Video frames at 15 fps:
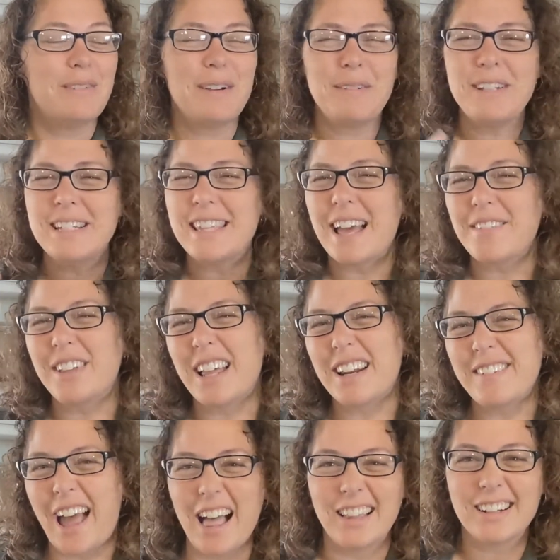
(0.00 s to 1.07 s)
We just have a lot
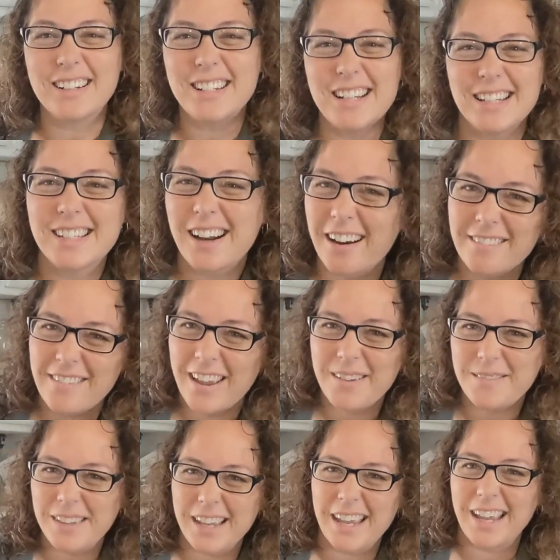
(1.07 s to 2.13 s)
of allergies in our
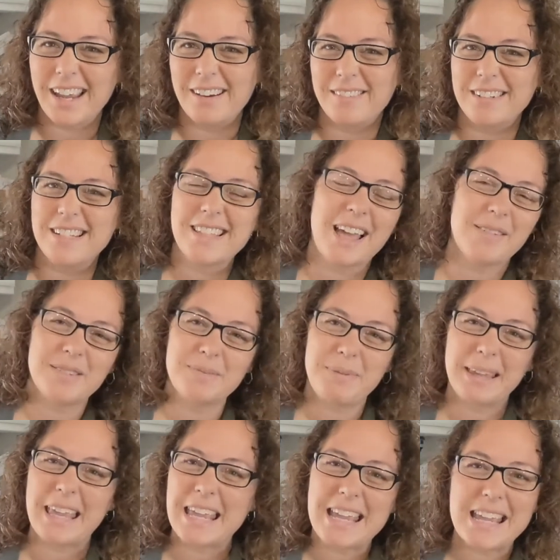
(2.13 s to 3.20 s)
family, and we just have some
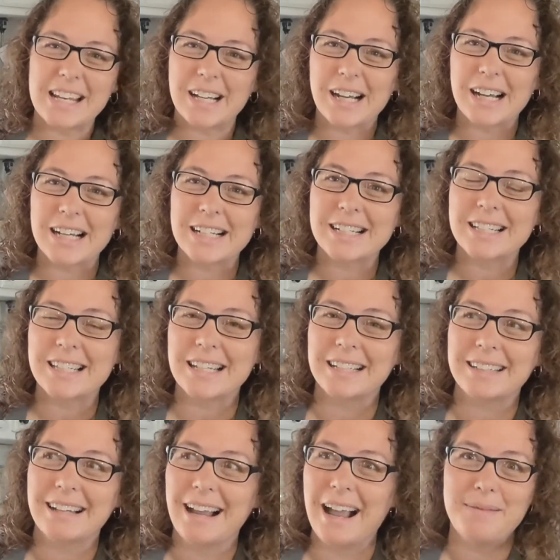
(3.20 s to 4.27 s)
picky eaters, and
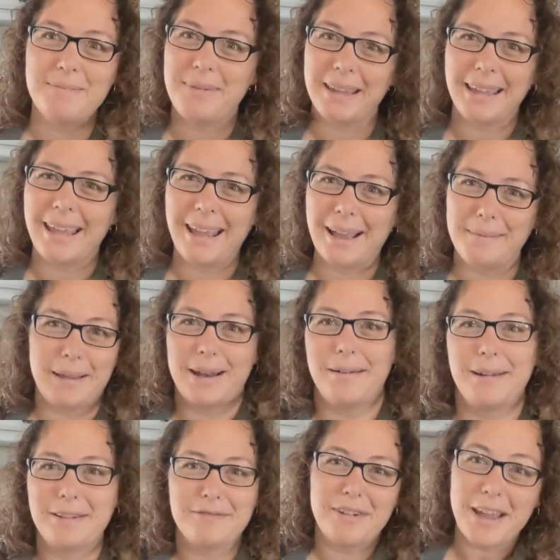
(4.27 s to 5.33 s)
I'm picky. I mean, I
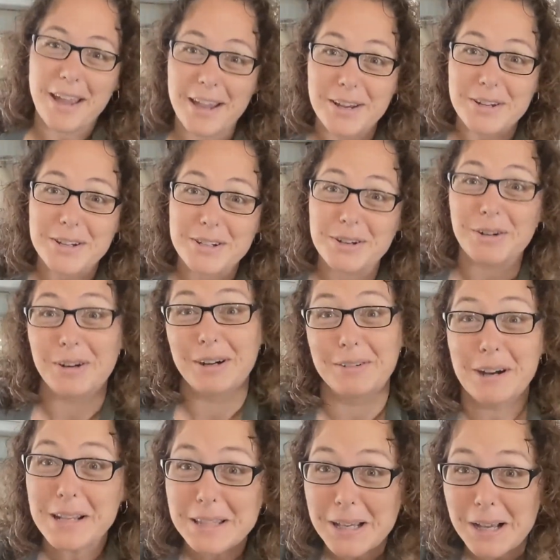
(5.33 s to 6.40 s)
don't eat fish or
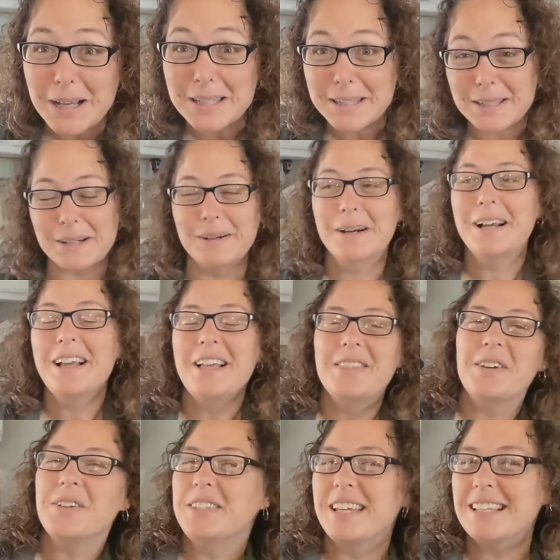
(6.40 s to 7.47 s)
red sauce, so
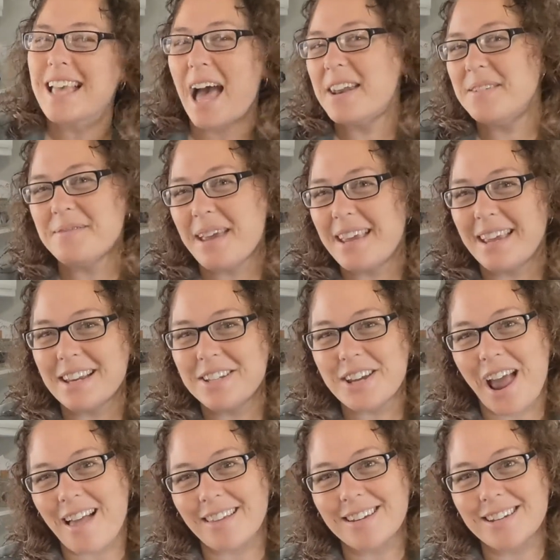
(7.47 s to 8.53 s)
those things kind of make it
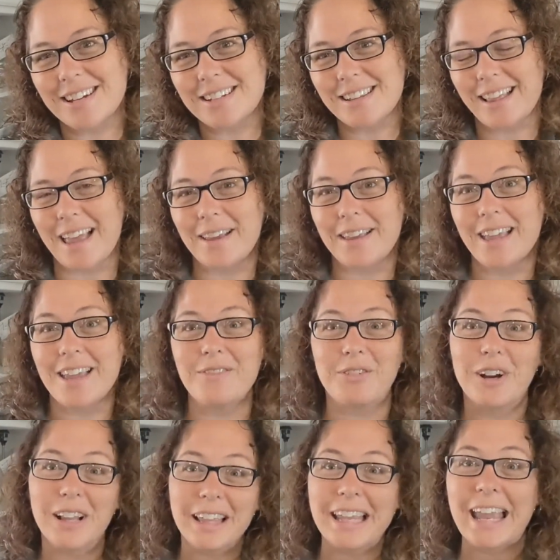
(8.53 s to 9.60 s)
challenging to like get
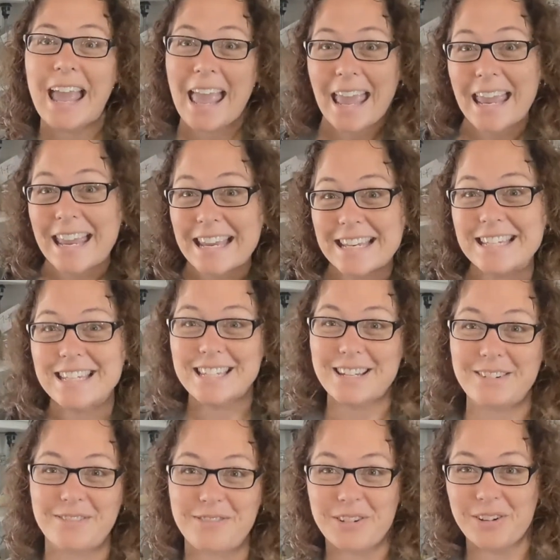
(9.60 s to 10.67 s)
really
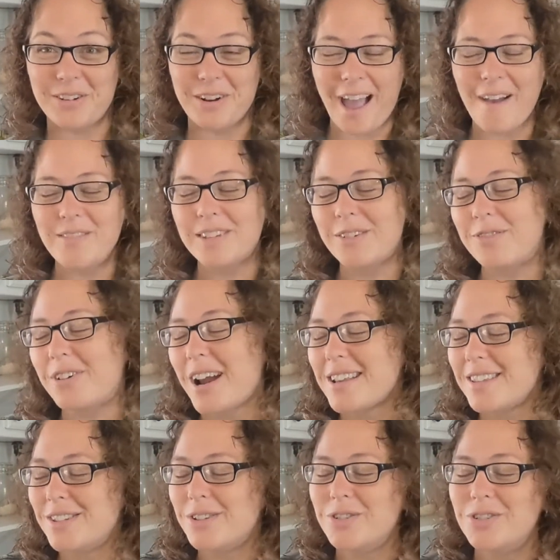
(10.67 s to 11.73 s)
into food. I have some
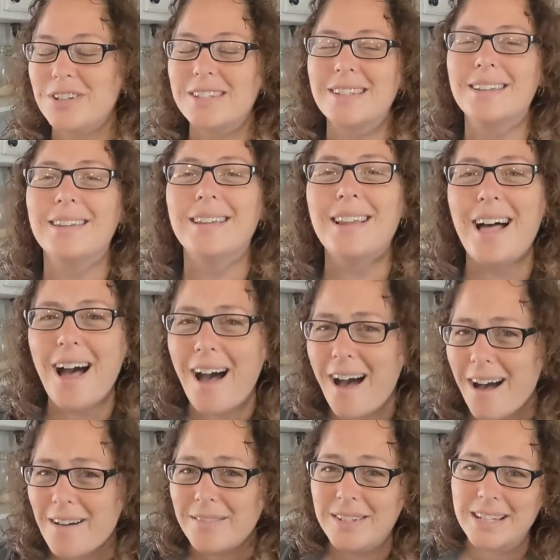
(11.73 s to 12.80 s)
friends who just
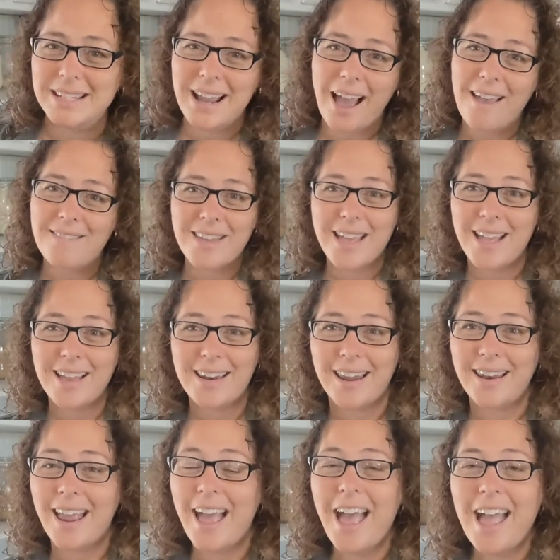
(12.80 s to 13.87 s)
love to dive in
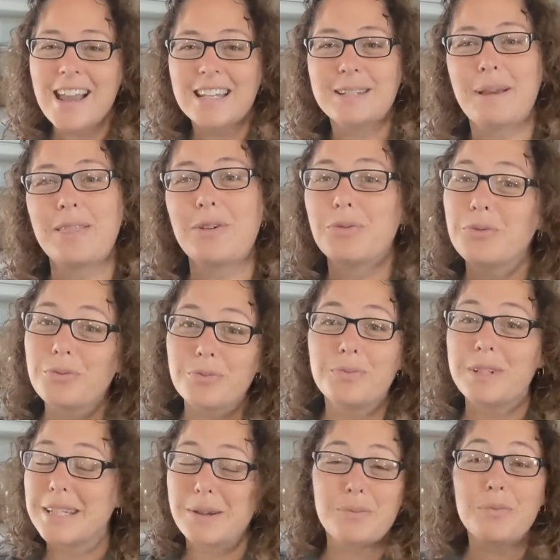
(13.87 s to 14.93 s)
and to make
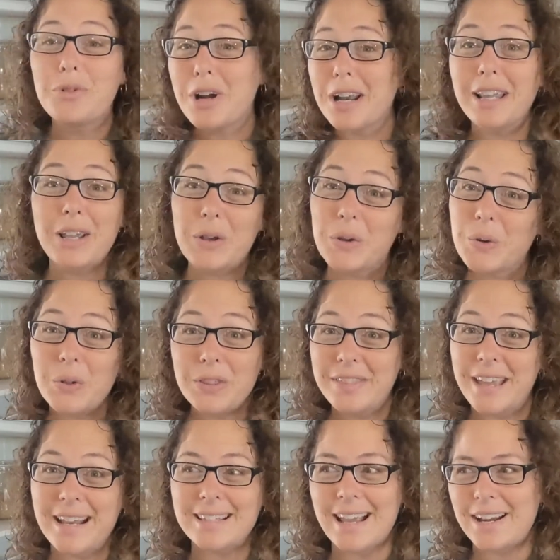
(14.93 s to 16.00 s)
some really cool
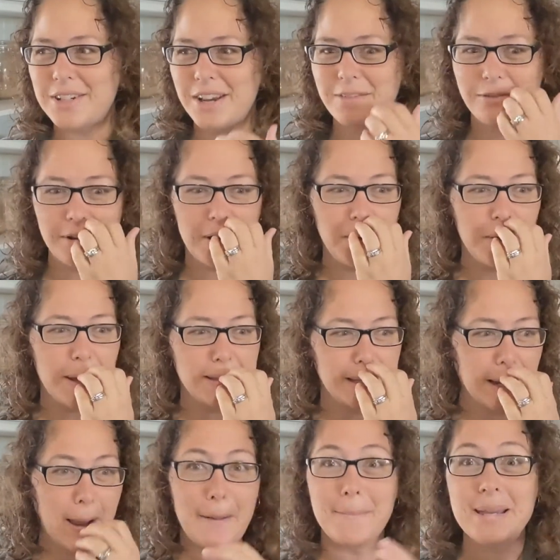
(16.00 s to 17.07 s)
things. I actually have a friend who has
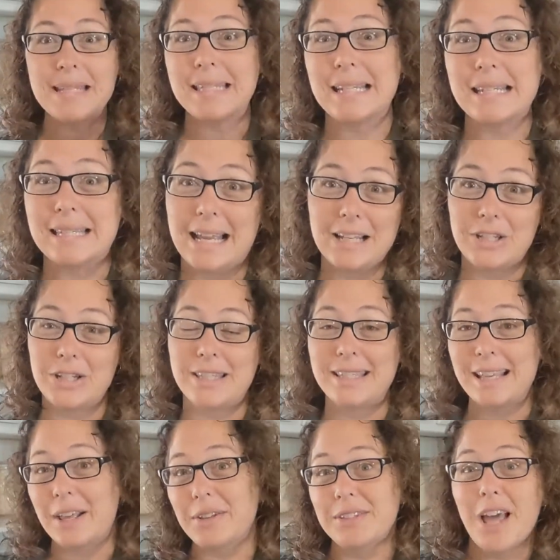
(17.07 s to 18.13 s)
like a business that just
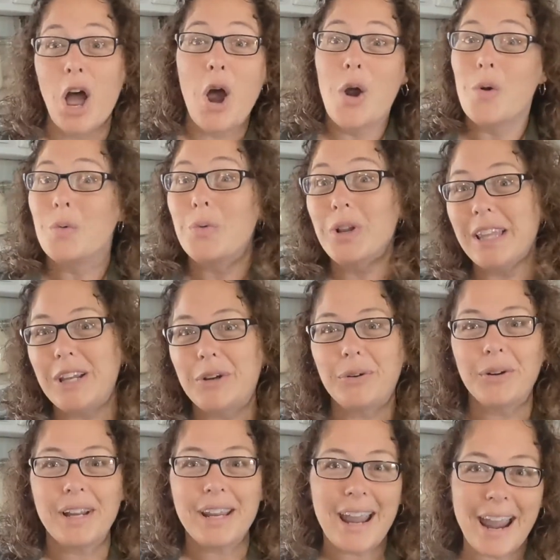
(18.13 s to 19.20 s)
sells really
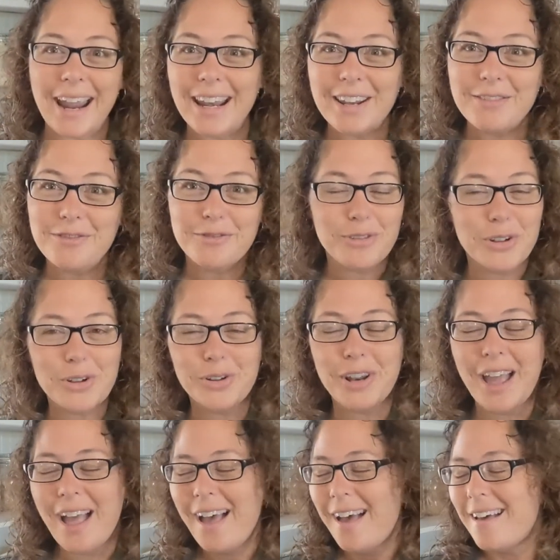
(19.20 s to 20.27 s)
creative food.
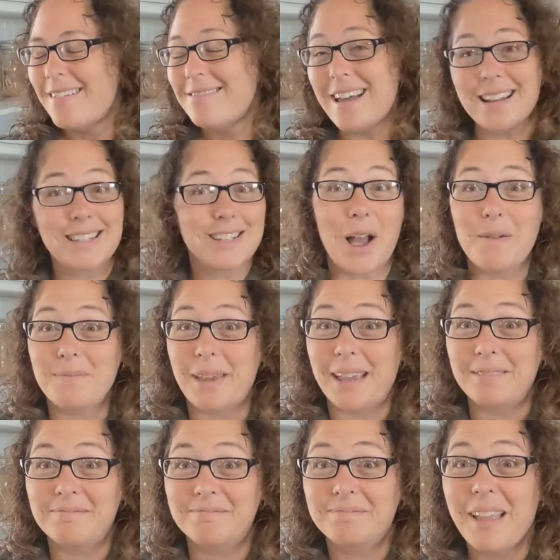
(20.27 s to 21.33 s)
That's not me.